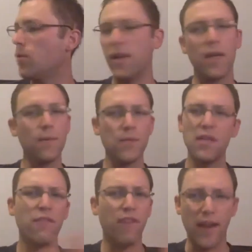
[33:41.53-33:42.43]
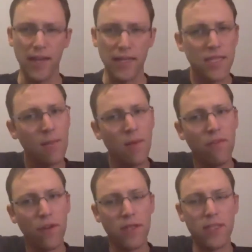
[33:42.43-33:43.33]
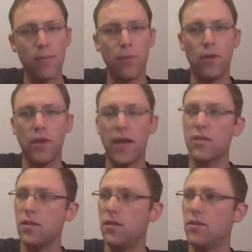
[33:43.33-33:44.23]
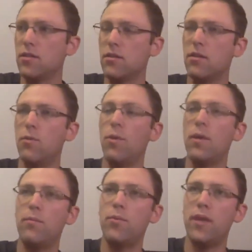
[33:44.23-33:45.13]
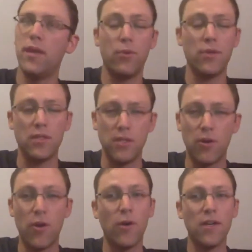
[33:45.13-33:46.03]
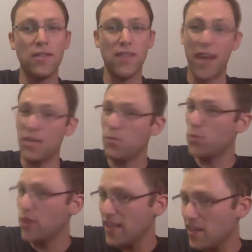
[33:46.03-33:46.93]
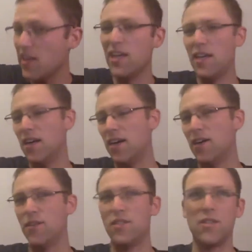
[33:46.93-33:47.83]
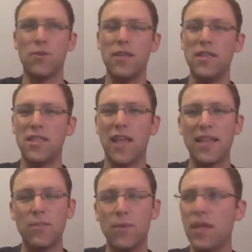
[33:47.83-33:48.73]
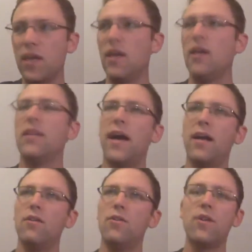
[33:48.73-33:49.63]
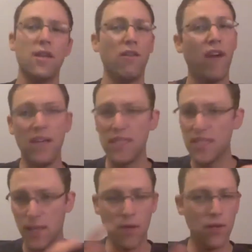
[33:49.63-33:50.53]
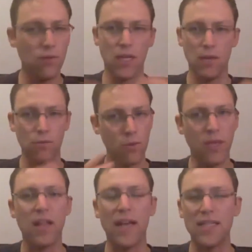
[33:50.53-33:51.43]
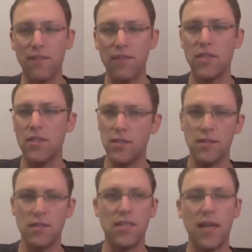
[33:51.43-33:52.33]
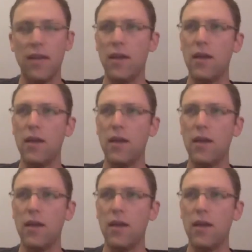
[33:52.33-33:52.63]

when it comes to defining a schema, for example, actually there's 1.8.0-pre, it's just released last week, that you can define a schema using Ruby class definitions instead.